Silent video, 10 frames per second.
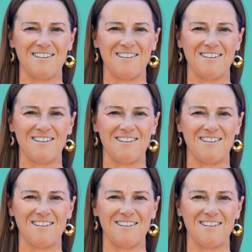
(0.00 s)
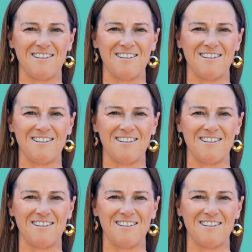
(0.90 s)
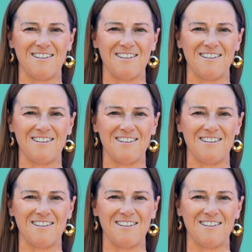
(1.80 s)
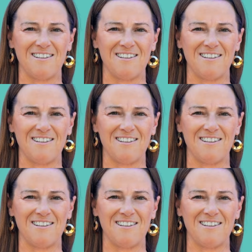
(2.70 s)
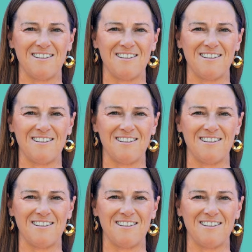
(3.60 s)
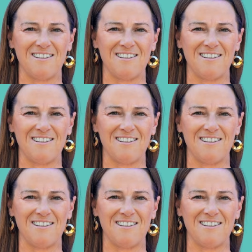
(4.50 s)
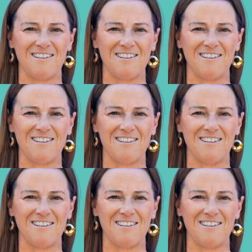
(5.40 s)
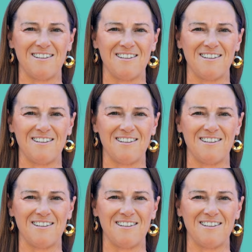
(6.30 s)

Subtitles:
(no lip movement)